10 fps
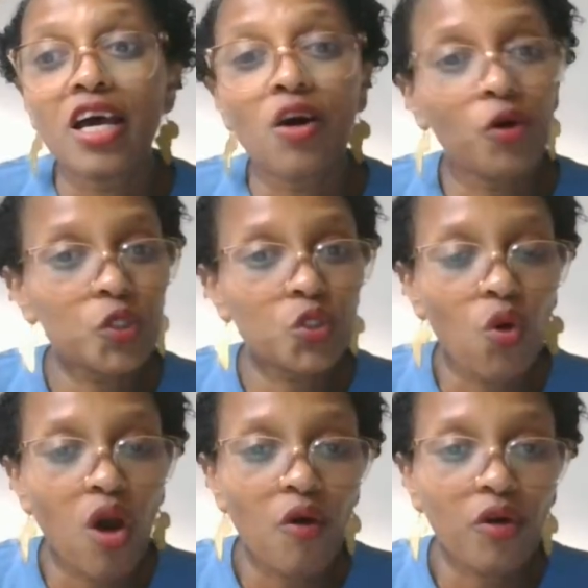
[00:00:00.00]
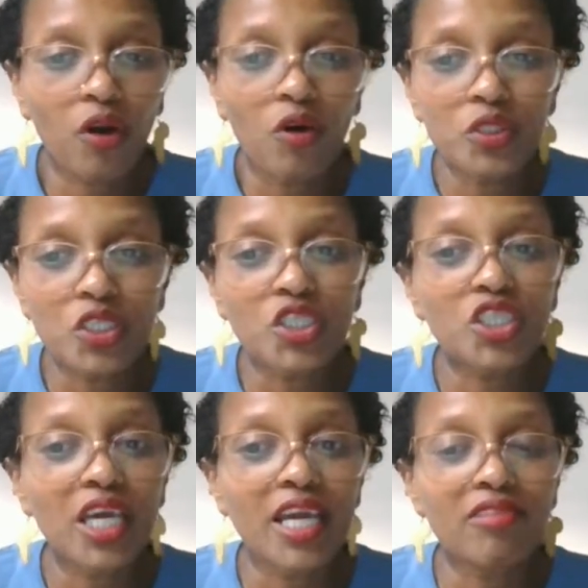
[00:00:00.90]
also our
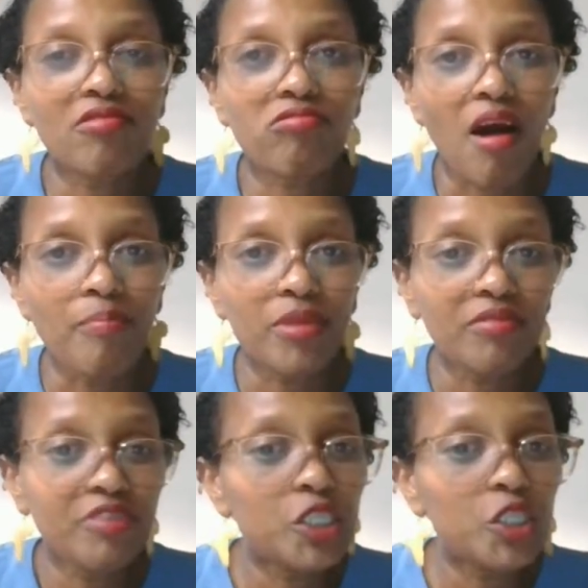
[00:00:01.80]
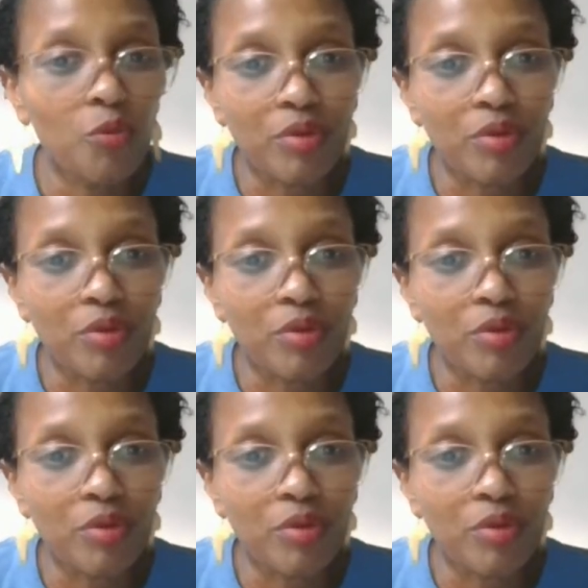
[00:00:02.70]
contents in Rumble video.